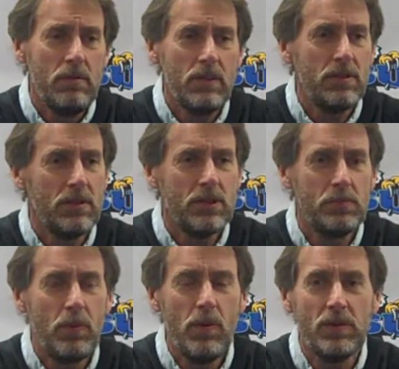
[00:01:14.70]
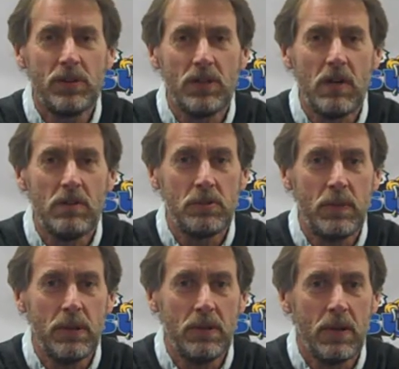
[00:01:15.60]
Well, sports has always
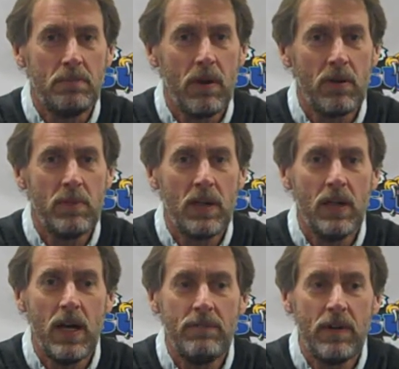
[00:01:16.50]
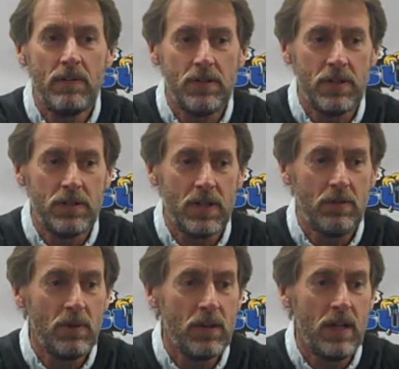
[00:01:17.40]
been a part of my life ever since I
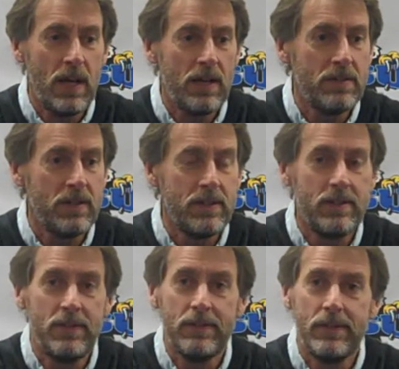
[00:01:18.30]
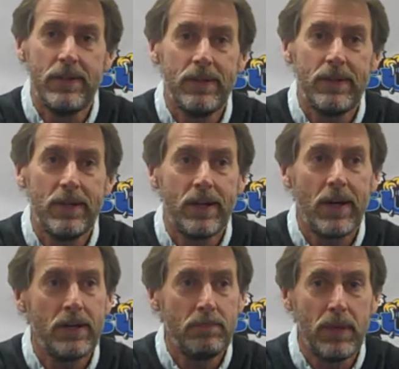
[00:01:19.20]
realized that,
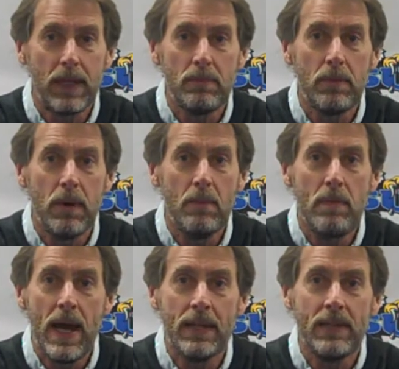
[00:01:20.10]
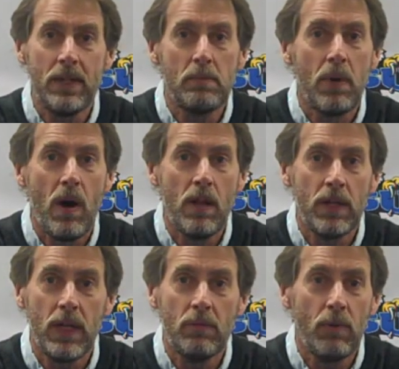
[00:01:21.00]
I could pick up a bat and hit a
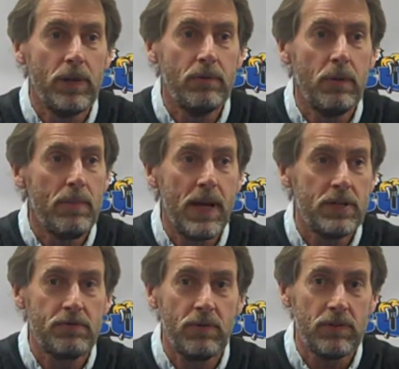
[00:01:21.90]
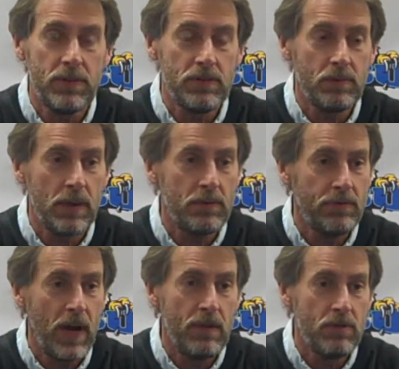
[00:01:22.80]
ball and run to a base, for instance, when I was
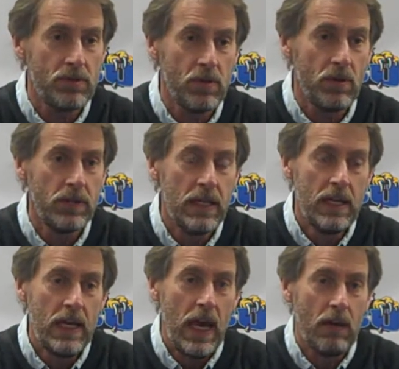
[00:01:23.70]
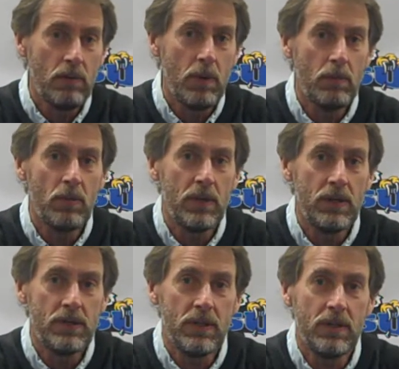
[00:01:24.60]
5 years old. I remember
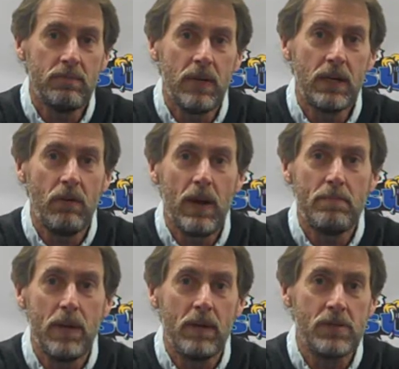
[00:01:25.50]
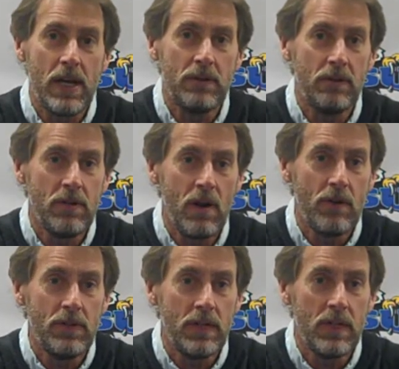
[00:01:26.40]
that my grandparents out in their
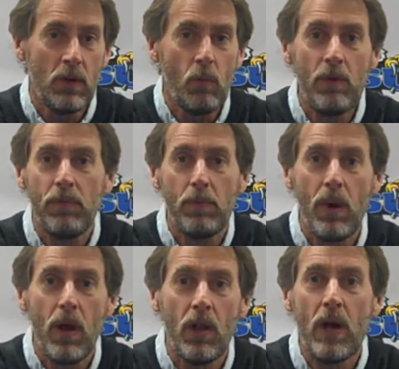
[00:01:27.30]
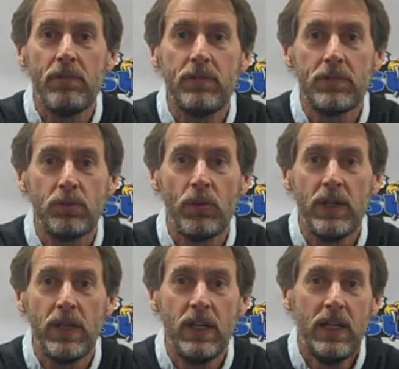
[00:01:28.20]
yard, they hung a wiffle ball off of a
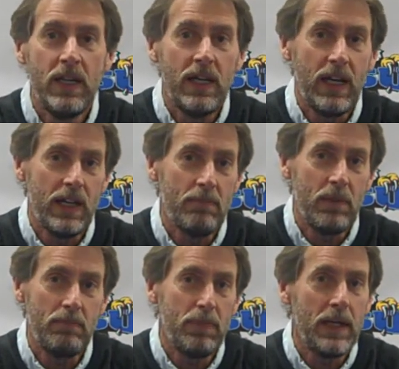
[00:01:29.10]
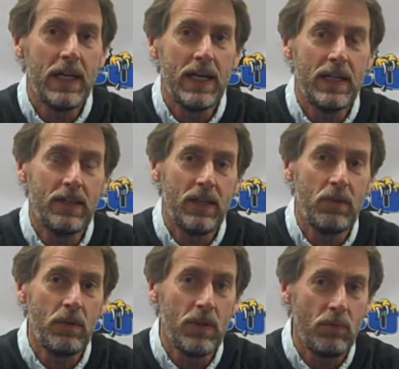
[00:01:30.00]
tree and let me beat on that
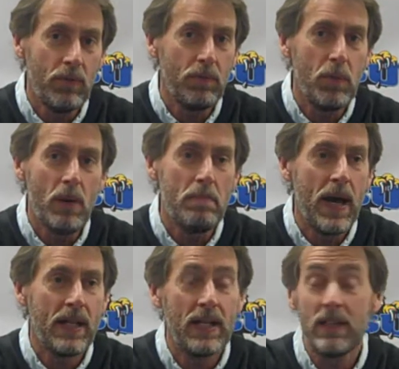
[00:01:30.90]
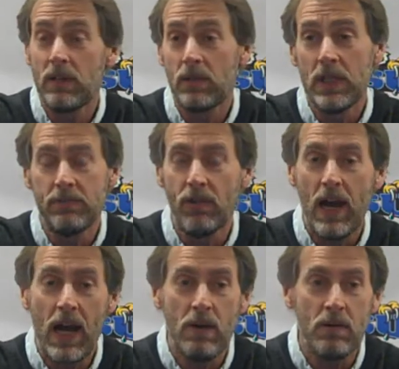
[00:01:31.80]
thing with a wiffle ball bat literally
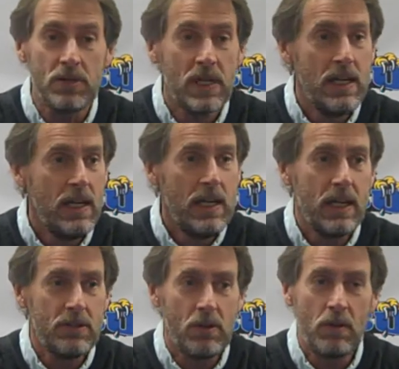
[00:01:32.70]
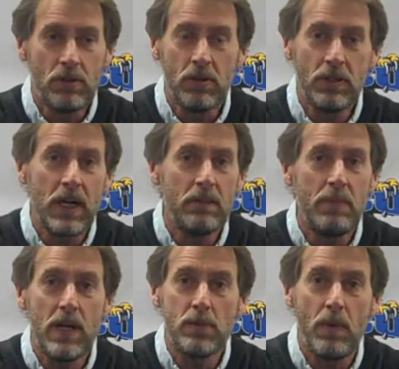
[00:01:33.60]
for hours. And so I was hooked on
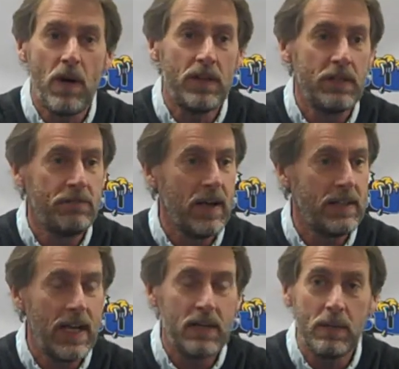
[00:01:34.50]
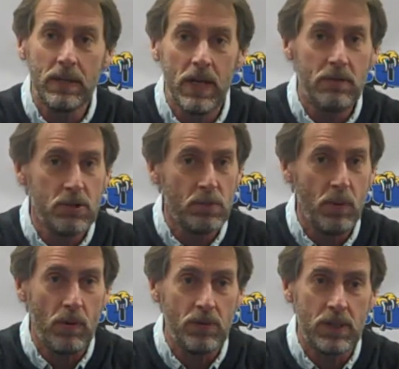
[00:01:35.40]
baseball and found out about other
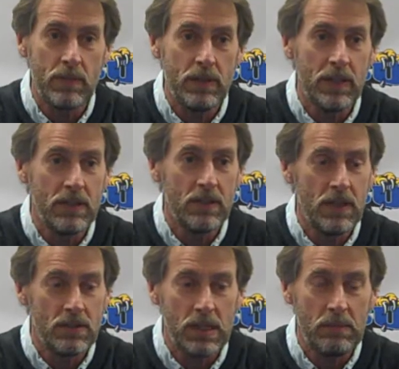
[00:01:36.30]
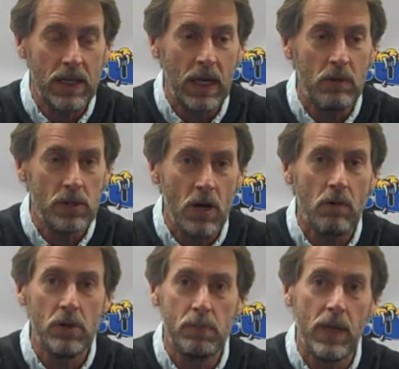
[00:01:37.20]
sports. And I mean, it seemed like I was
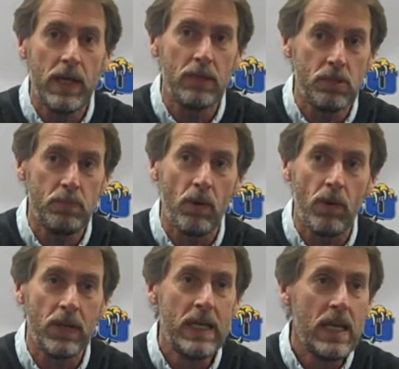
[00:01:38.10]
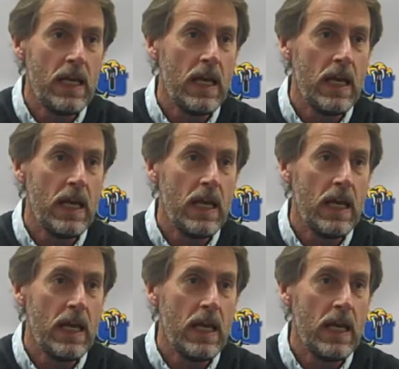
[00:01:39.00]
always playing a sport.